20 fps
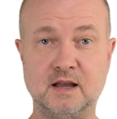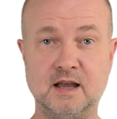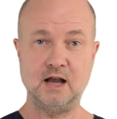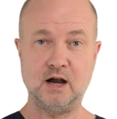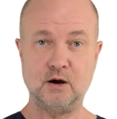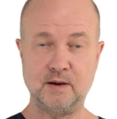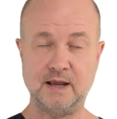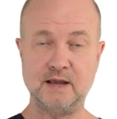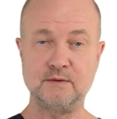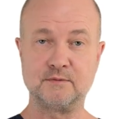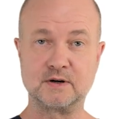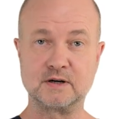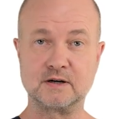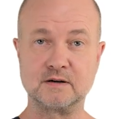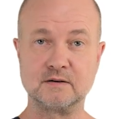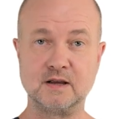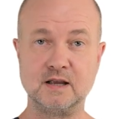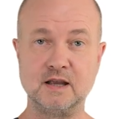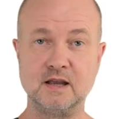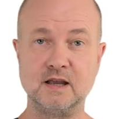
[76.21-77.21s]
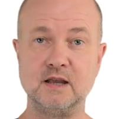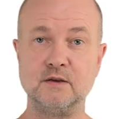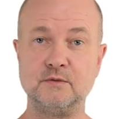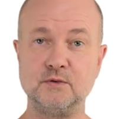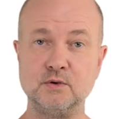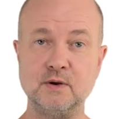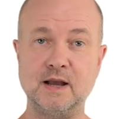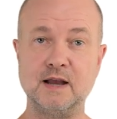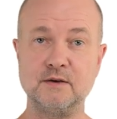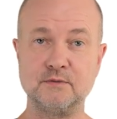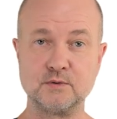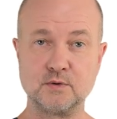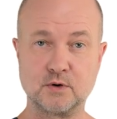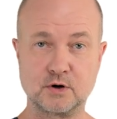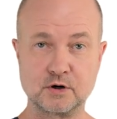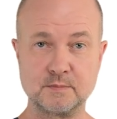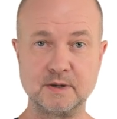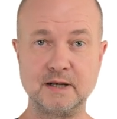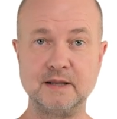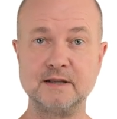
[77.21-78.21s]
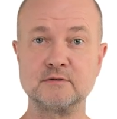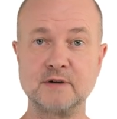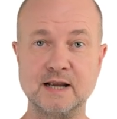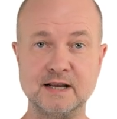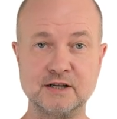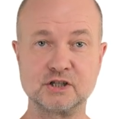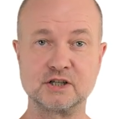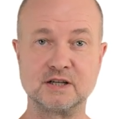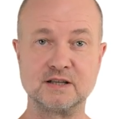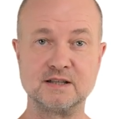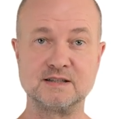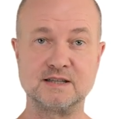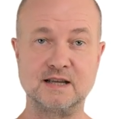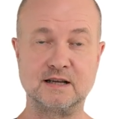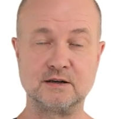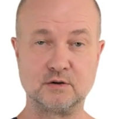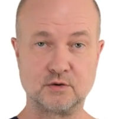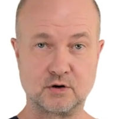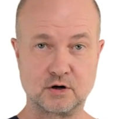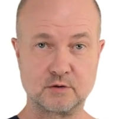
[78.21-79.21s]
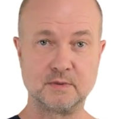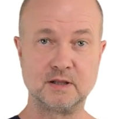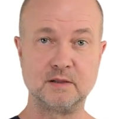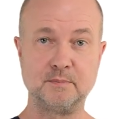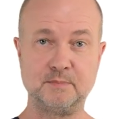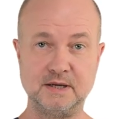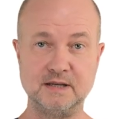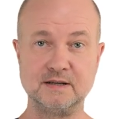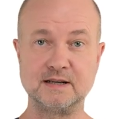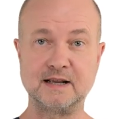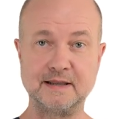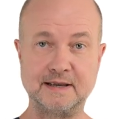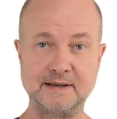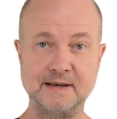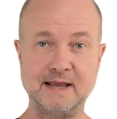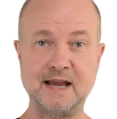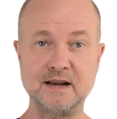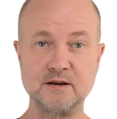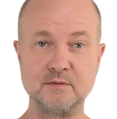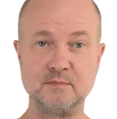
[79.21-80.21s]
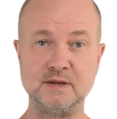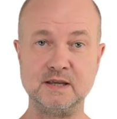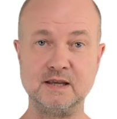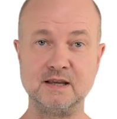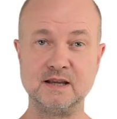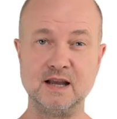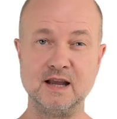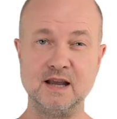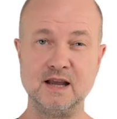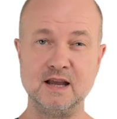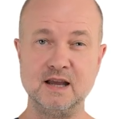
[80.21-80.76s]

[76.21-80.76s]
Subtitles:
However, if you have normal erections and normal penile anatomy,